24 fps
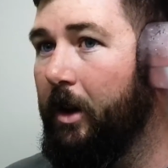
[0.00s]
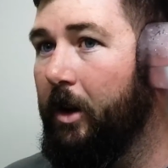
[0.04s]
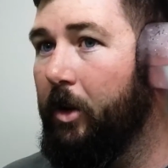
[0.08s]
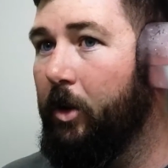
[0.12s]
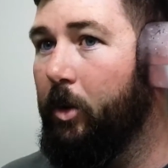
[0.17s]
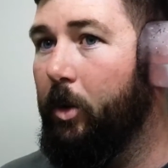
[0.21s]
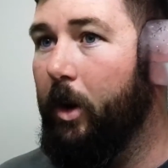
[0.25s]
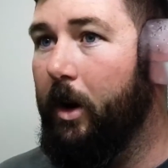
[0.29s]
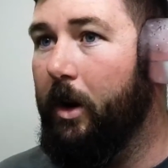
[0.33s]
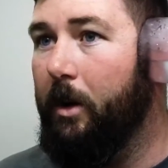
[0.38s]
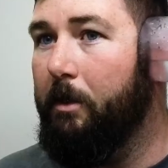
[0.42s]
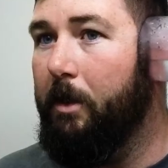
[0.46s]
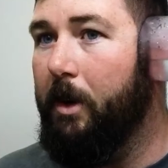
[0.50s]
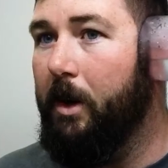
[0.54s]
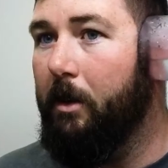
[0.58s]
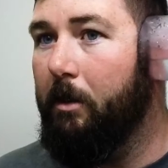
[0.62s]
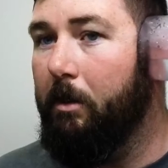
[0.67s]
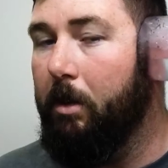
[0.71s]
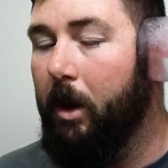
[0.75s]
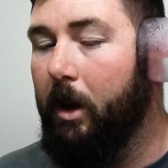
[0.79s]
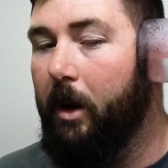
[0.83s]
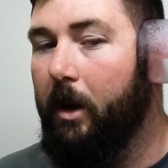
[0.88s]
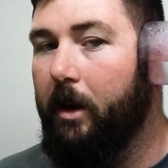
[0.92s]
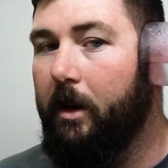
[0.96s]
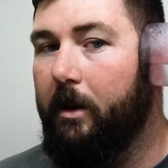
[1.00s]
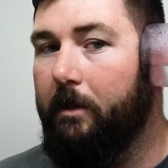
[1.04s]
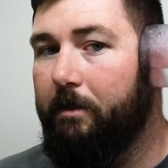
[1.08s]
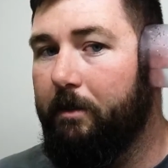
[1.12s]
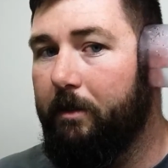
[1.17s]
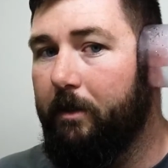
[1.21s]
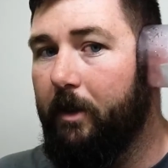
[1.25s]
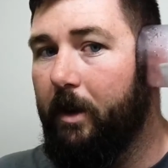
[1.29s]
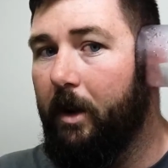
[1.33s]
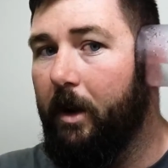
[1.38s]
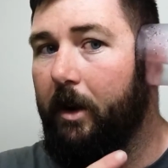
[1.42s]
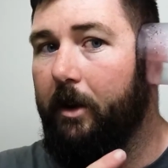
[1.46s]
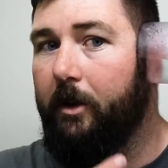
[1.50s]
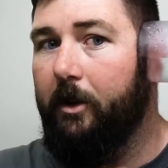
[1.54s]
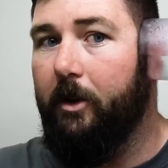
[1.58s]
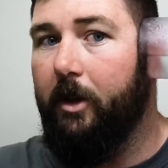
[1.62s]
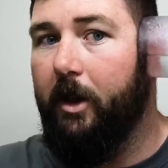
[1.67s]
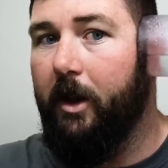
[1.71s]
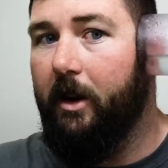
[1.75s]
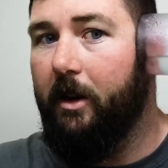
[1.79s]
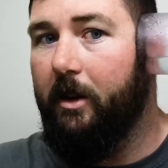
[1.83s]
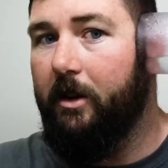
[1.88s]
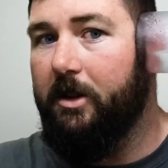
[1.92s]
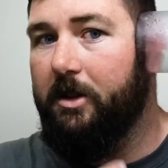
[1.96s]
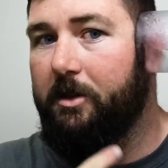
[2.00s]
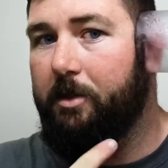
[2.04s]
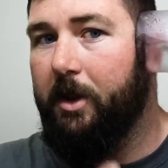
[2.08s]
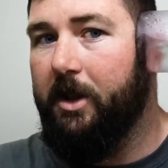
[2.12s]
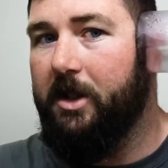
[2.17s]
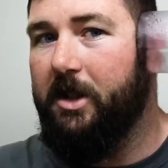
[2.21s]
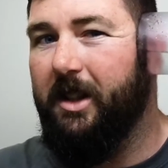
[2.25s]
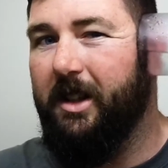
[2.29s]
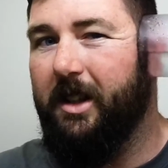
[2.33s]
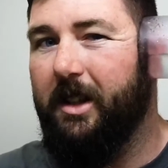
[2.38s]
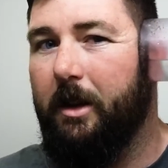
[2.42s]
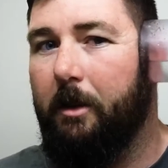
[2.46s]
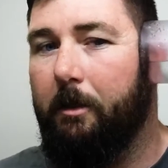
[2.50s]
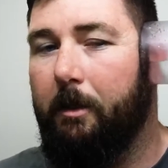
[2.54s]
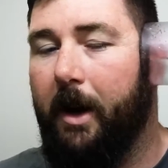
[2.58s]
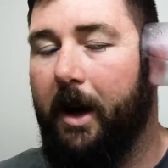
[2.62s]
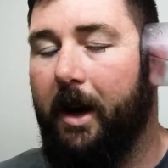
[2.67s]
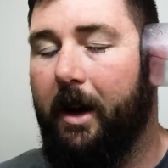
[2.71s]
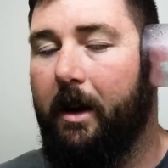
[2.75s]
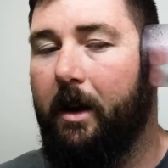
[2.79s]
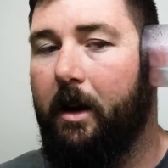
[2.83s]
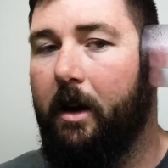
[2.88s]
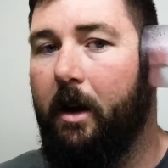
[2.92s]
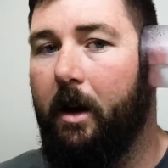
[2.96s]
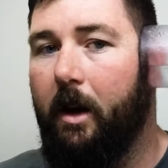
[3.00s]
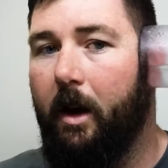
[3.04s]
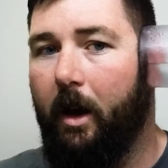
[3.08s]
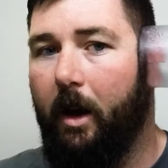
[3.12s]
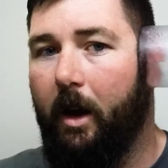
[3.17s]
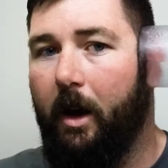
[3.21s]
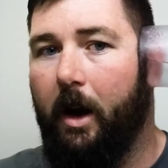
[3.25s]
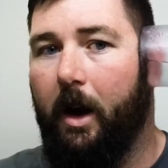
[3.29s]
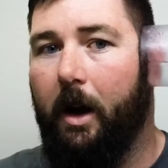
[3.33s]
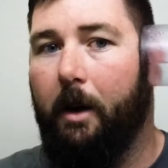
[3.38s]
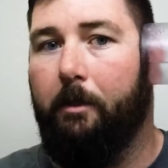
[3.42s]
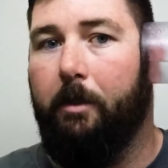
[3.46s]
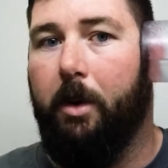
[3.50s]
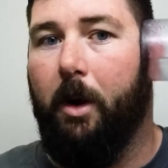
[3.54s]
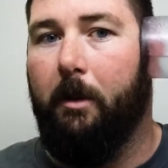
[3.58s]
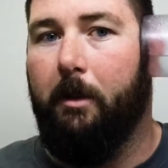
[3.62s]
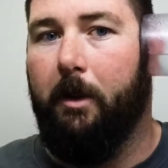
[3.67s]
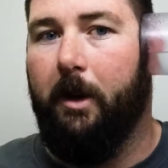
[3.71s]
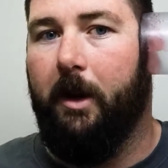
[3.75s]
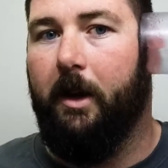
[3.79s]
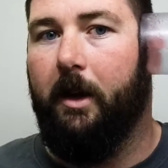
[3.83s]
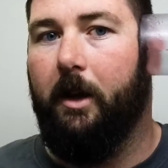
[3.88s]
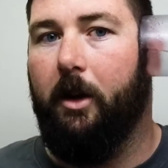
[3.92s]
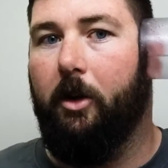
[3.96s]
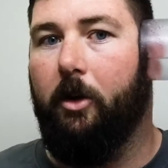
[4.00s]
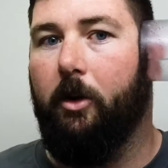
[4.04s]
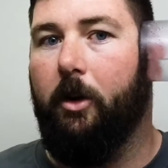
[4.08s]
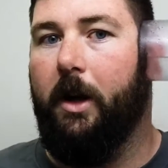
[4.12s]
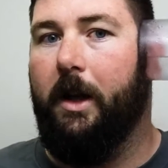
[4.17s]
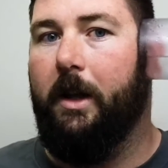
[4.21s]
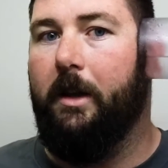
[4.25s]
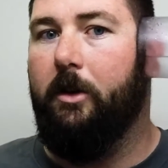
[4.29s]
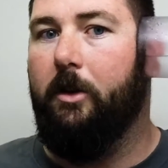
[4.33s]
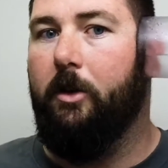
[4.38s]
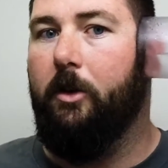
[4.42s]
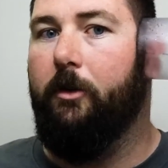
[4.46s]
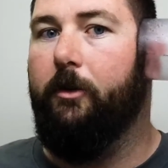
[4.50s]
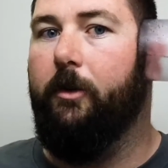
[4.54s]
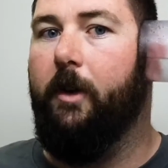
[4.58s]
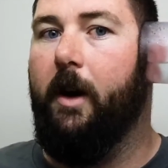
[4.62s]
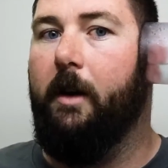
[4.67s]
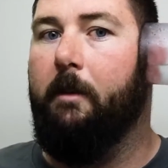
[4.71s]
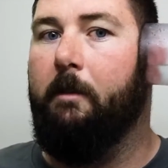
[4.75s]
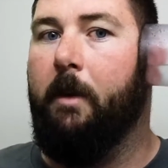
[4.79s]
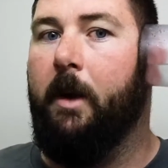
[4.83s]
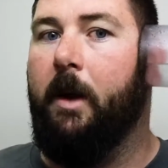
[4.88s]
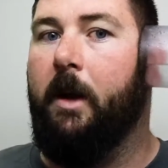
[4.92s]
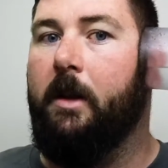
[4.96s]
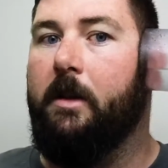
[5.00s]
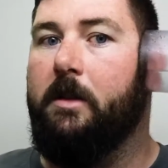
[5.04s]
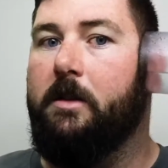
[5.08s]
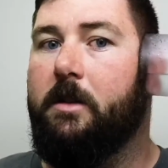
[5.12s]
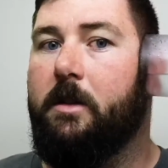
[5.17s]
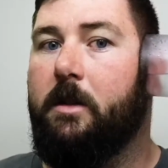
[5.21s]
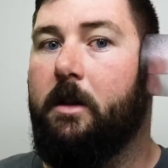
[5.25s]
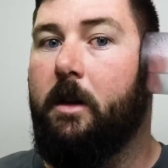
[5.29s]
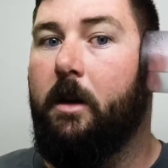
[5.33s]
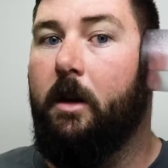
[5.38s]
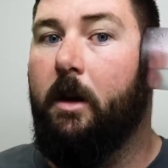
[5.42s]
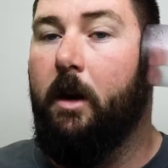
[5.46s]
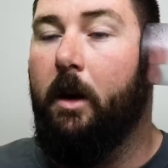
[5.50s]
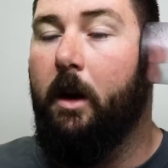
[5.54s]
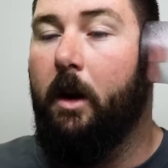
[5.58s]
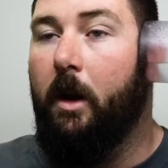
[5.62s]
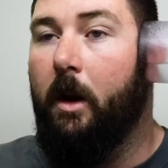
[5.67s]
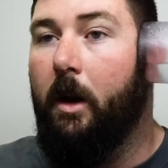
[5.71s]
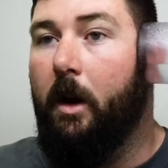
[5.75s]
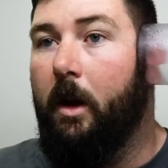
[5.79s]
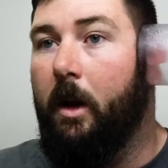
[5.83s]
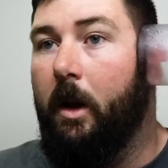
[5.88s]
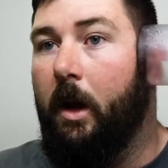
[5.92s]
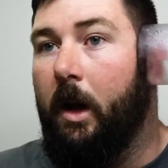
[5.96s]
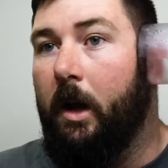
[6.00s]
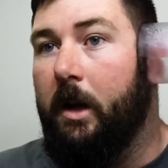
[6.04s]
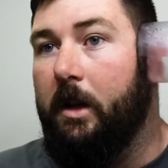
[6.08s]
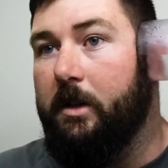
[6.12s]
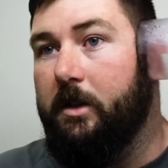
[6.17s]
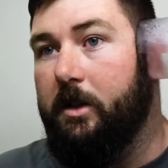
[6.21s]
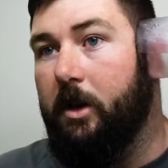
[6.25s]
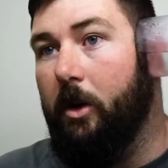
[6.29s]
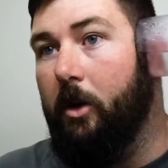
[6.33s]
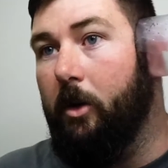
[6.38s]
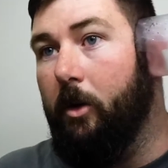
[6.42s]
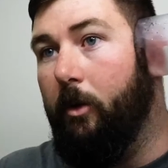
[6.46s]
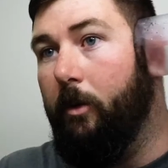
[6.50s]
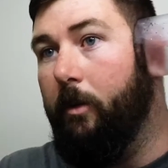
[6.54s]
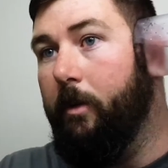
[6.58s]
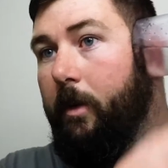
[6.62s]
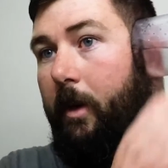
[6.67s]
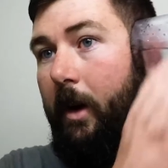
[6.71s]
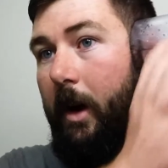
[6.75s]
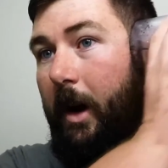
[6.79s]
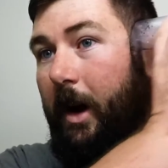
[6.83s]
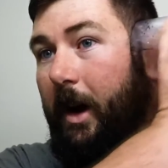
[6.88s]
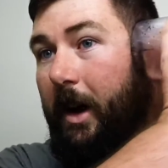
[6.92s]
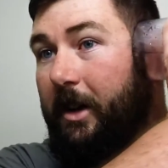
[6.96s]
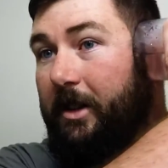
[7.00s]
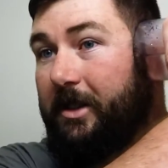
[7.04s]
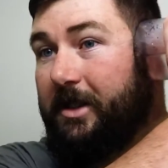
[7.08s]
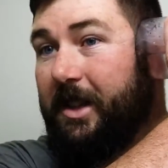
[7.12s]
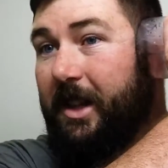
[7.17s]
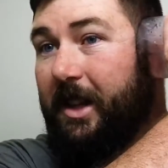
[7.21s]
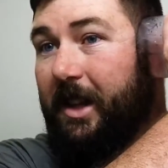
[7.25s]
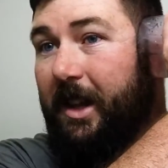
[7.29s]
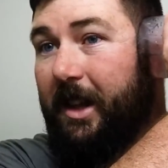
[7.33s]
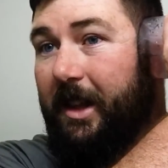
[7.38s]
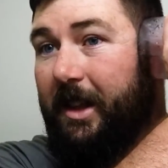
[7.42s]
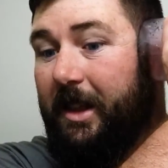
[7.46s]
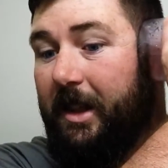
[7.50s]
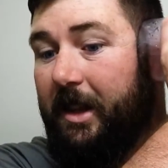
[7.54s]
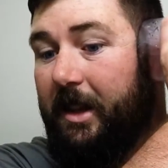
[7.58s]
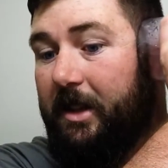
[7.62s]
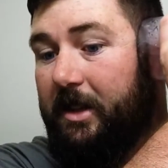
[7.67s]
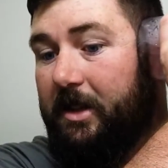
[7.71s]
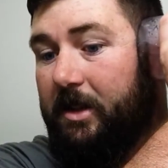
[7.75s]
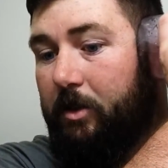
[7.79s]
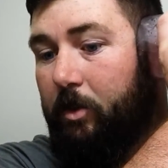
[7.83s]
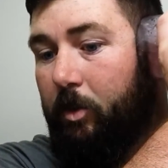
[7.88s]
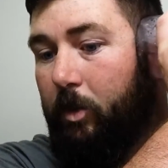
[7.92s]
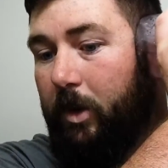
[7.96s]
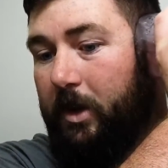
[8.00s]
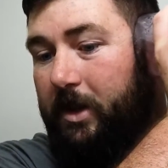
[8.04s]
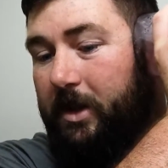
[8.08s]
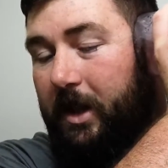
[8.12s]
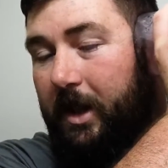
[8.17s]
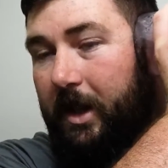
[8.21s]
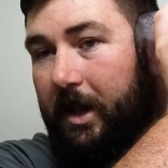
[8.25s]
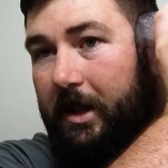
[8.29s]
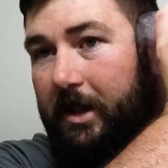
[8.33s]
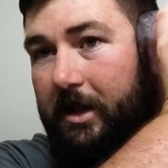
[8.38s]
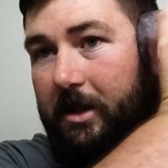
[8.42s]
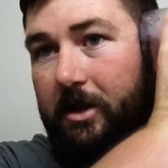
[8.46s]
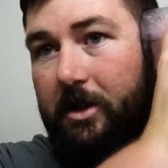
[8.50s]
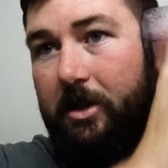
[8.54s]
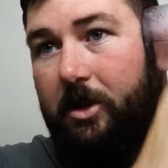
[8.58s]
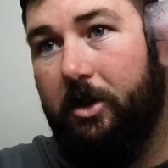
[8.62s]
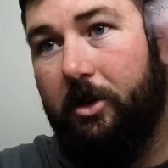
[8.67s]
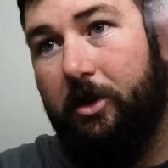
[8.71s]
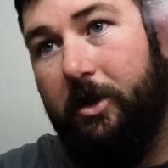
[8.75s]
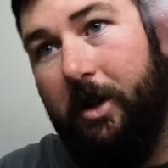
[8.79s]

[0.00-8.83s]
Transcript: quite a bit of blood under there, especially in the back, I'm probably going to go ahead and do 5 minutes. So I'll set like this. Once it gets too